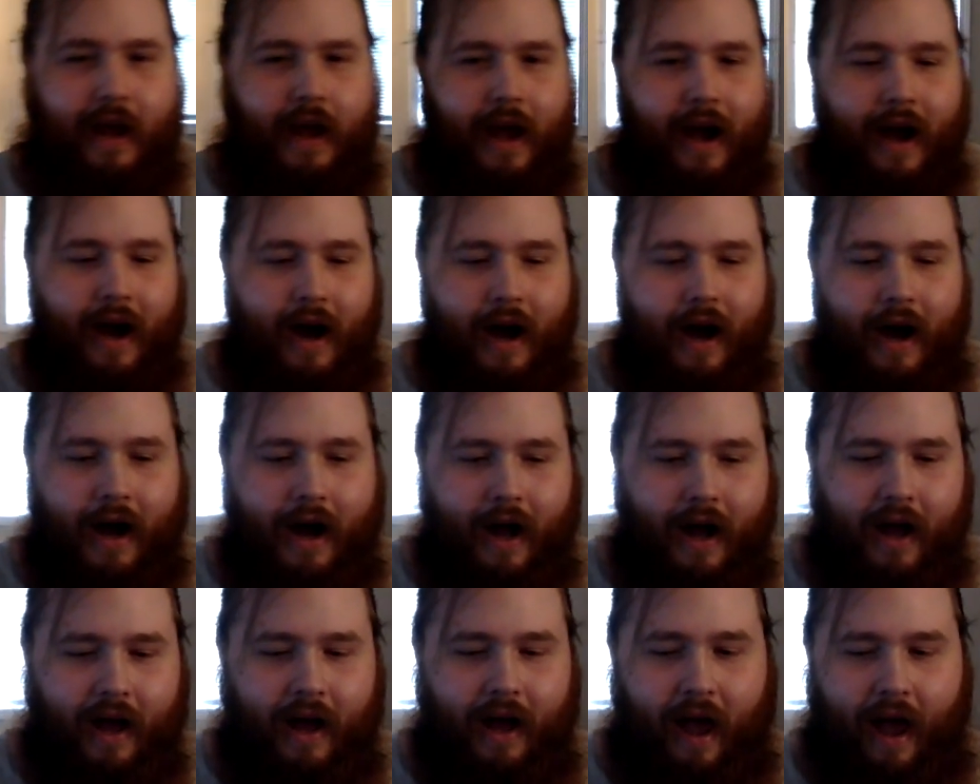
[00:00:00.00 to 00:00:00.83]

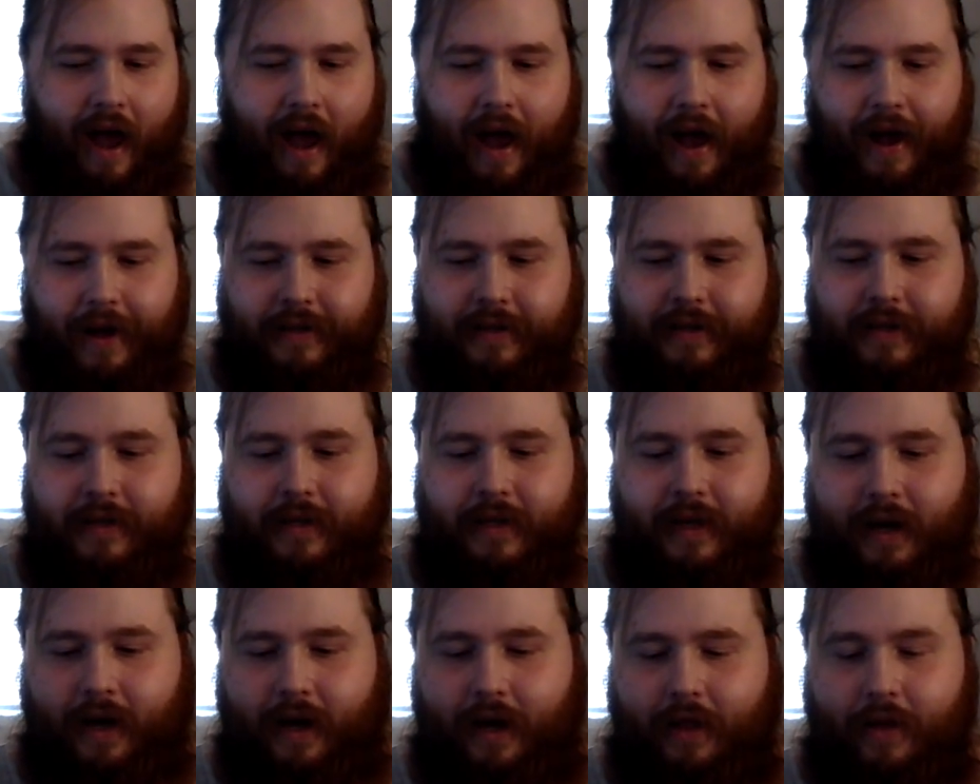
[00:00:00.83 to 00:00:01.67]
And
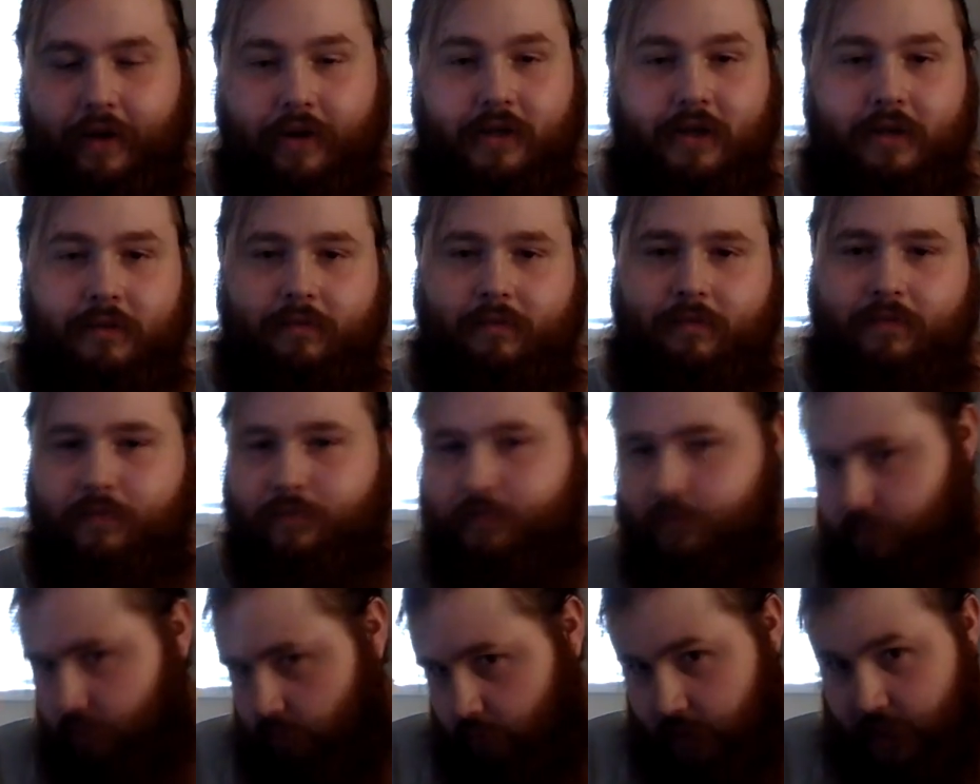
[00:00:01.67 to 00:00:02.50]
there's some
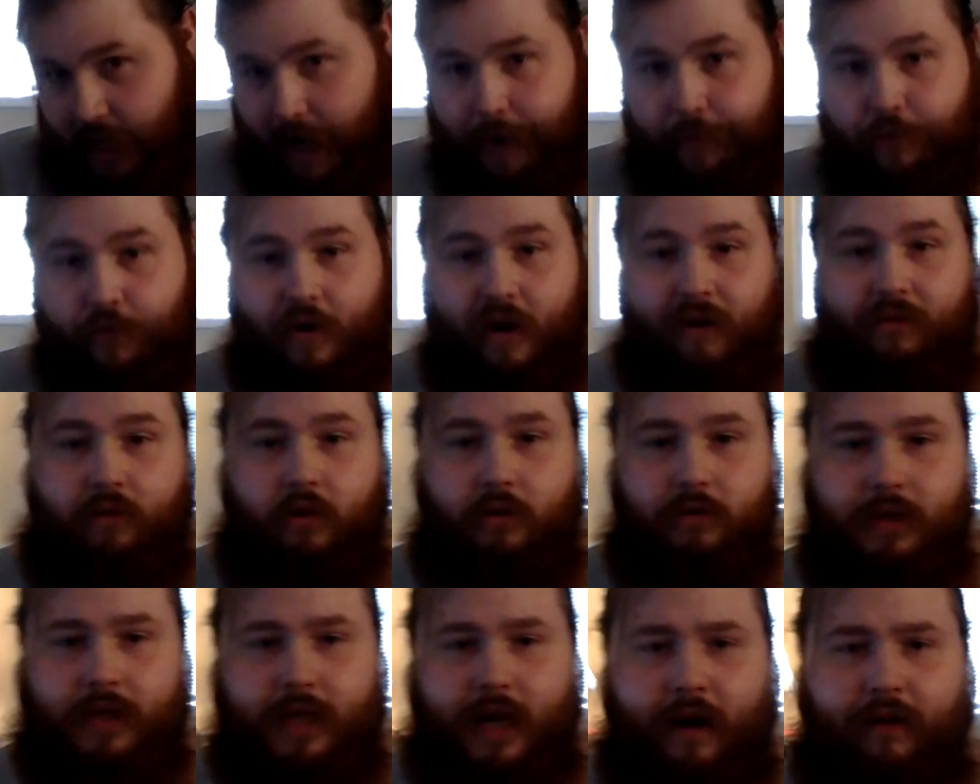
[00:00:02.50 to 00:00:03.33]
time
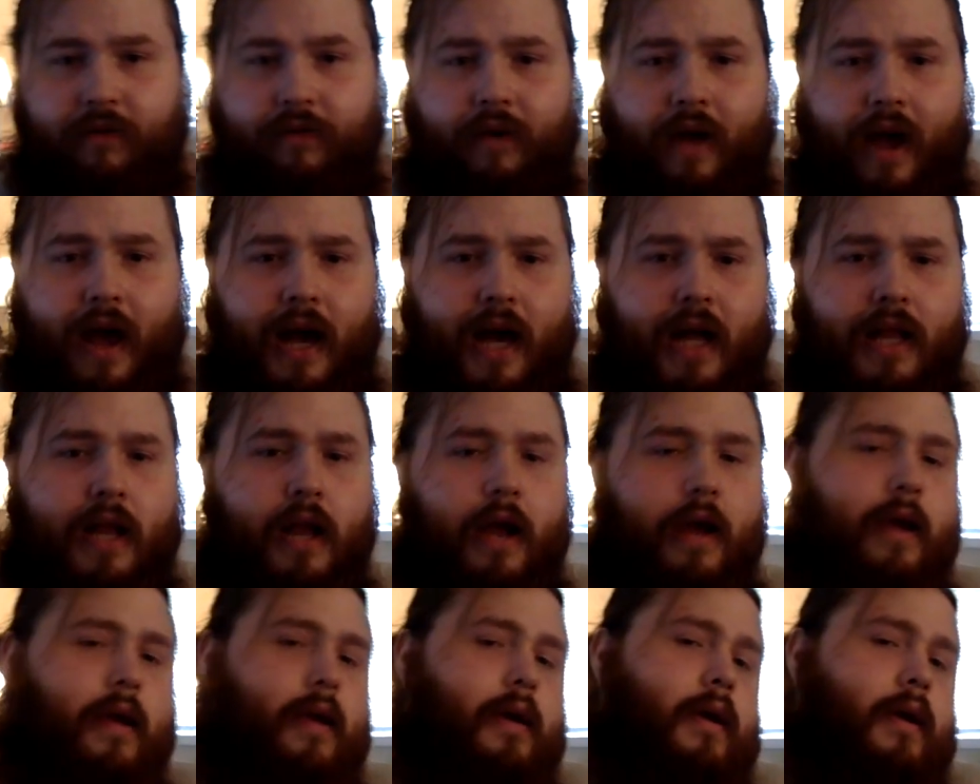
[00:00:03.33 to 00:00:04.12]
travel stuff, and